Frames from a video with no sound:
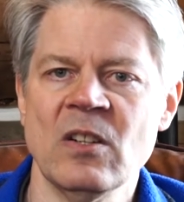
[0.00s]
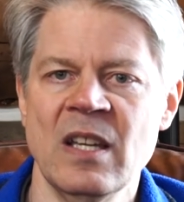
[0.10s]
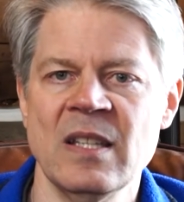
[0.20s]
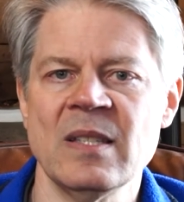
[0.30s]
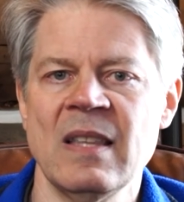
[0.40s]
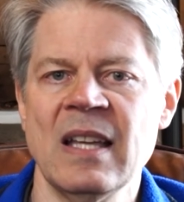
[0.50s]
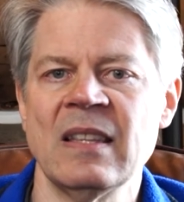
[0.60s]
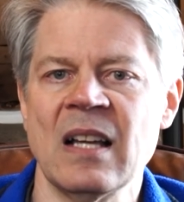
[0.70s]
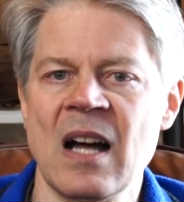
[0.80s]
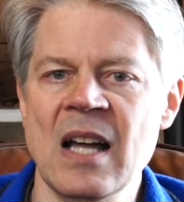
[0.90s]
is that
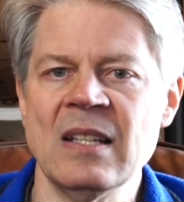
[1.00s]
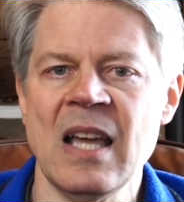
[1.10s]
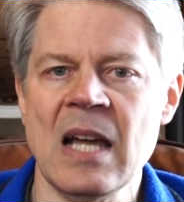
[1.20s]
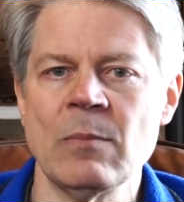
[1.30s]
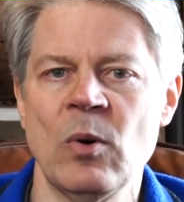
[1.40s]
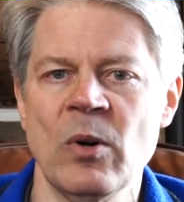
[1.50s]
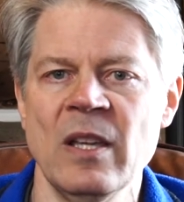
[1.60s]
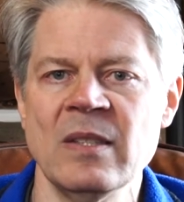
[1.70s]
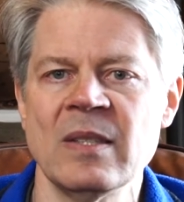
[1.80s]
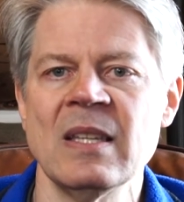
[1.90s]
the contact
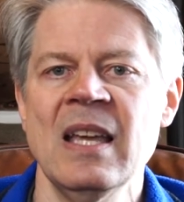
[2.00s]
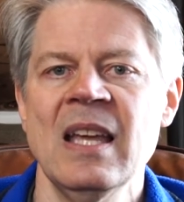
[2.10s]
points